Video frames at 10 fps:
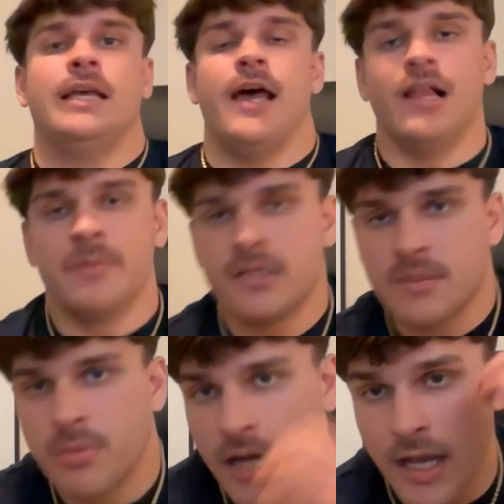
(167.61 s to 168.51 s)
Element of
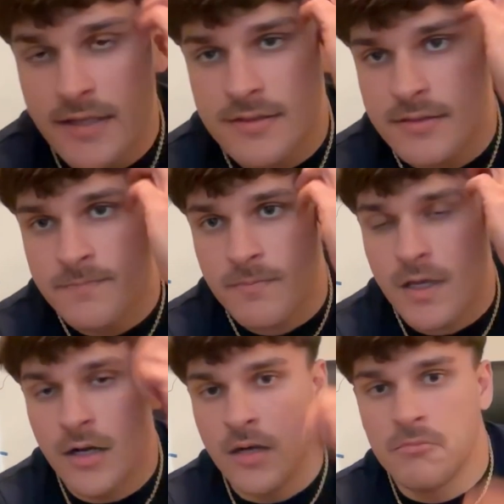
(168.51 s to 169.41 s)
surprise,
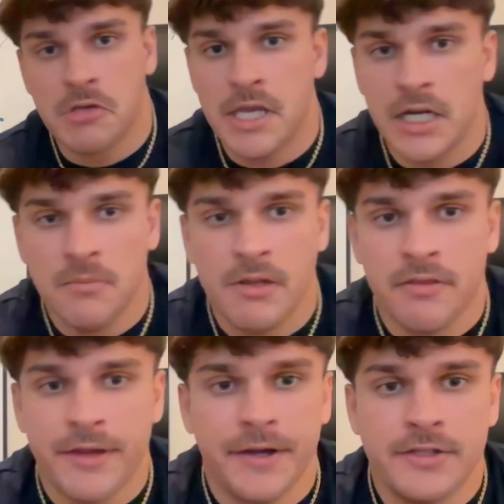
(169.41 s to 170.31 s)
we hit them and
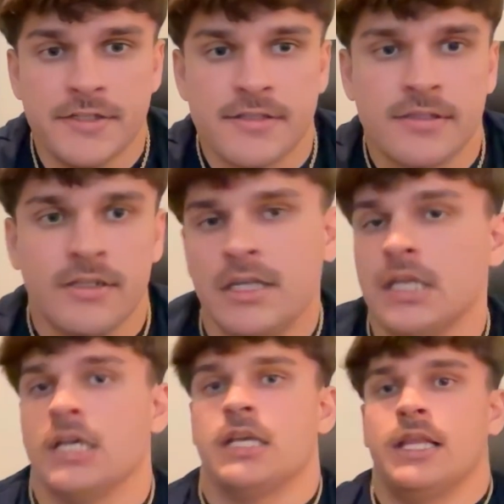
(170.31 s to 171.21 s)
they just,
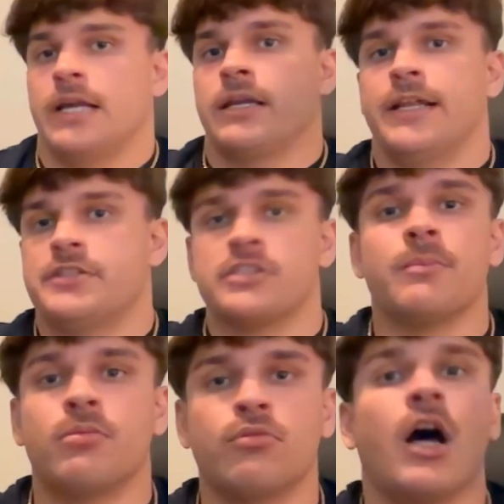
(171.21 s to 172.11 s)
it's just a
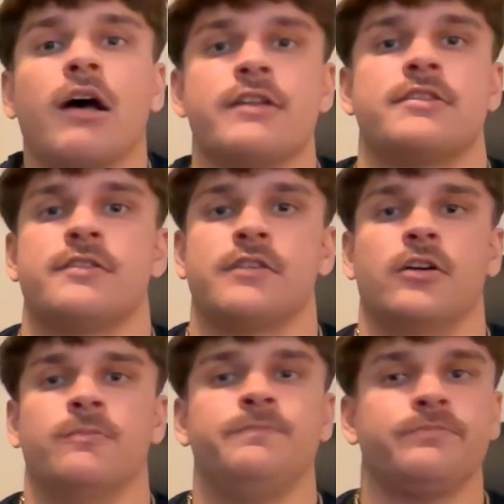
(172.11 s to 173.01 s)
barrage. So